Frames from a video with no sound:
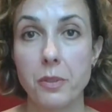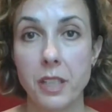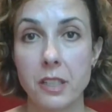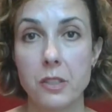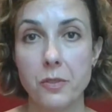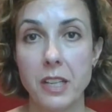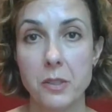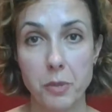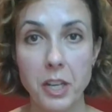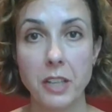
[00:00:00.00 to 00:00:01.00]
in his
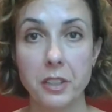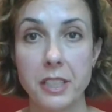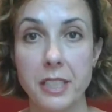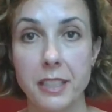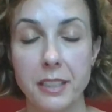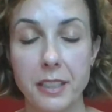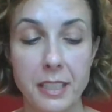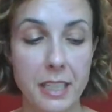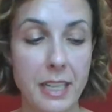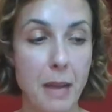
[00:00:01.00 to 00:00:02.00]
face, which actually did
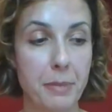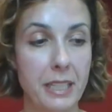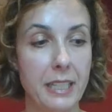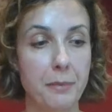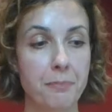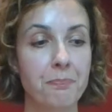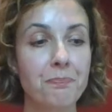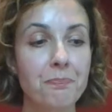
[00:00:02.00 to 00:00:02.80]
indeed happen to him.